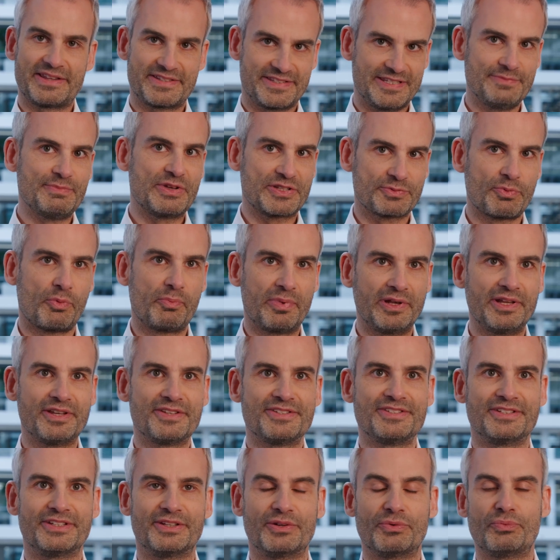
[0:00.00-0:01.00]
At Siemens
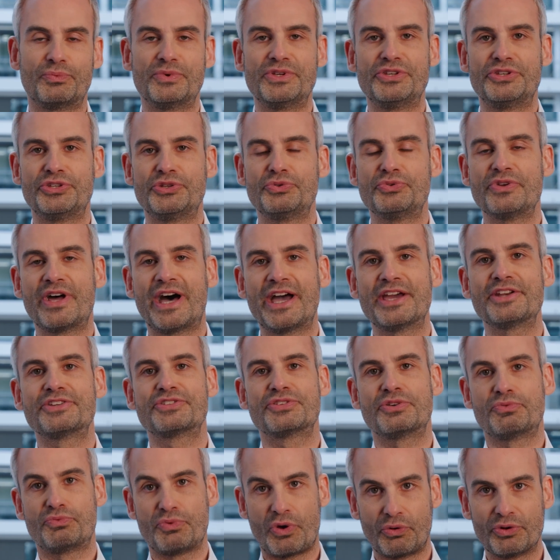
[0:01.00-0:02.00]
Mobility, we
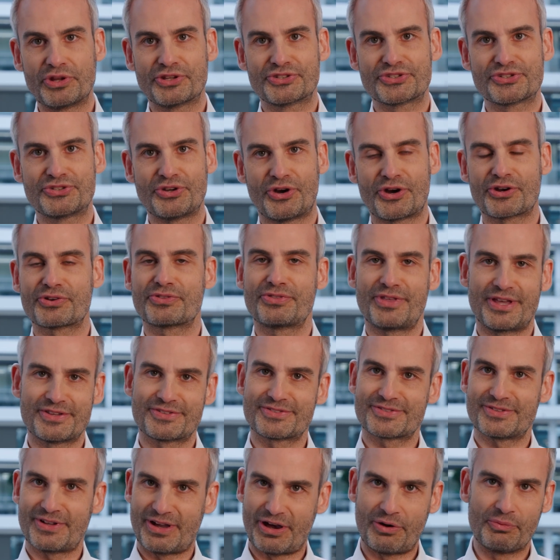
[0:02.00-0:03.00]
unite rolling stock,
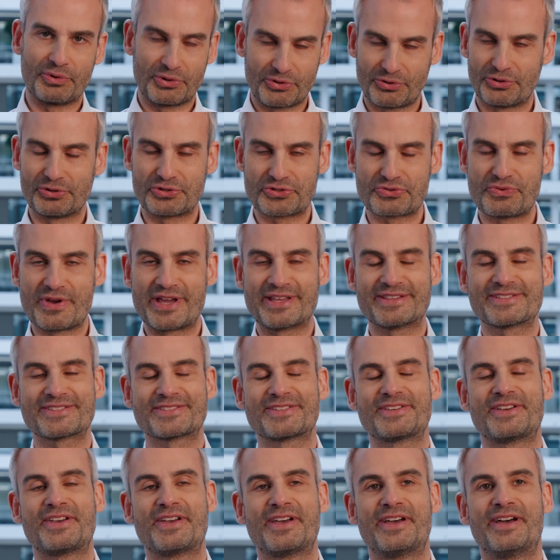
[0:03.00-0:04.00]
that's how we call
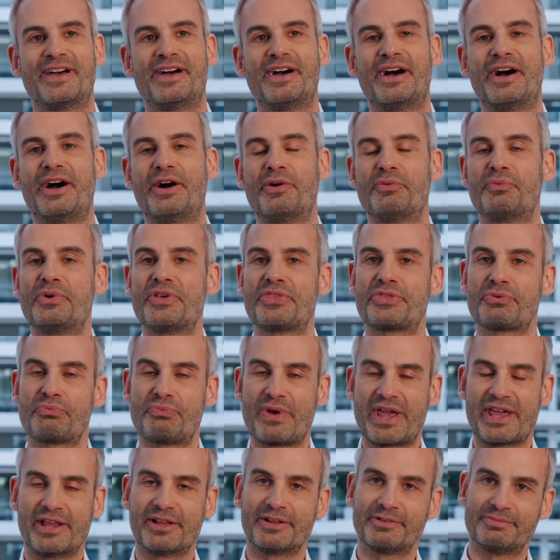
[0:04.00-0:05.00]
trains, uh, with
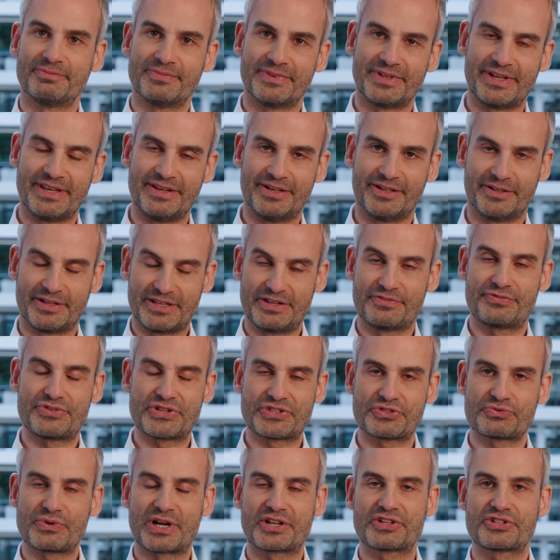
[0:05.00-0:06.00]
rail uh,
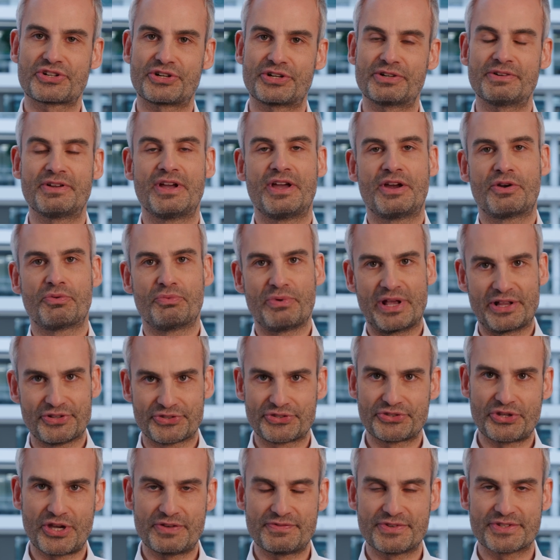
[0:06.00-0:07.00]
infrastructure,
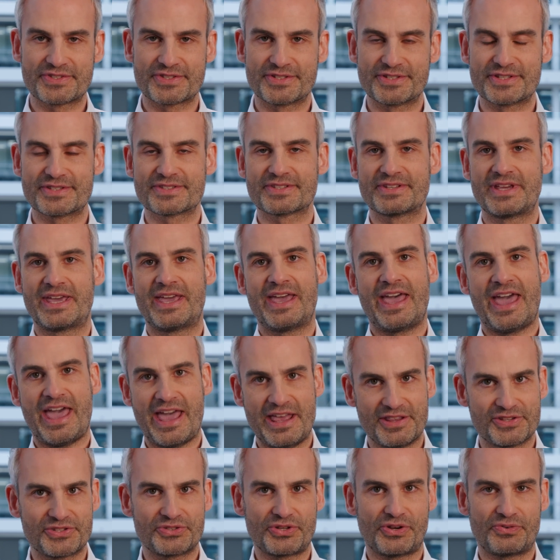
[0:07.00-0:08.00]
rail services,
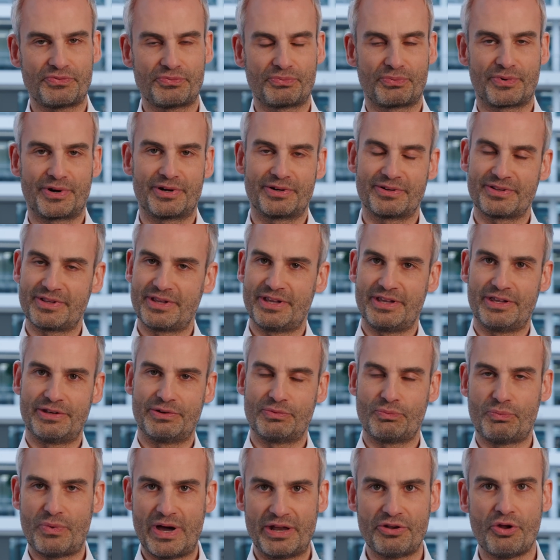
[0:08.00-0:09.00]
and software
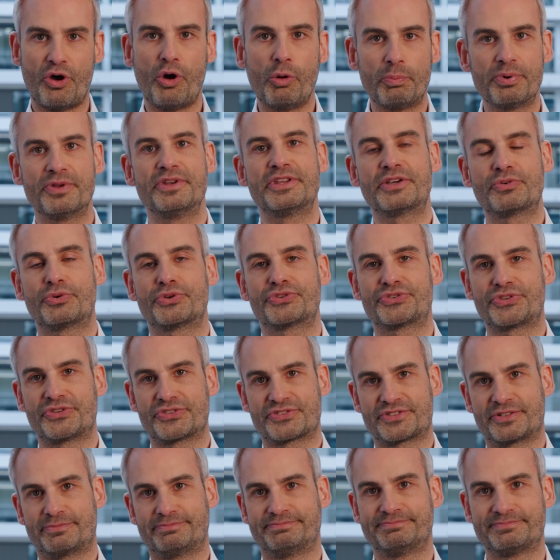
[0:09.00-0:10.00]
in one open
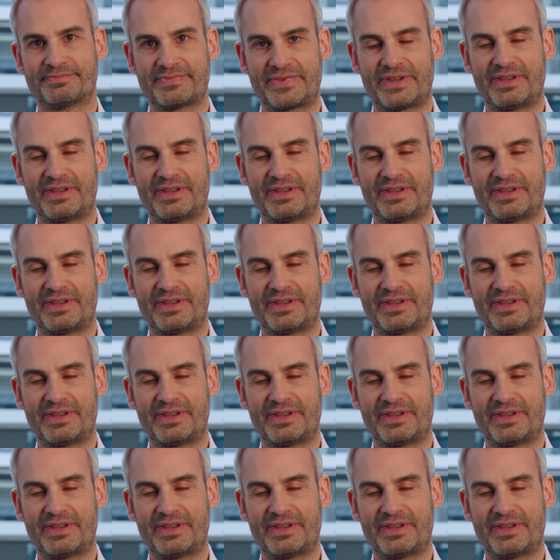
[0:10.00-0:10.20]
ecosystem.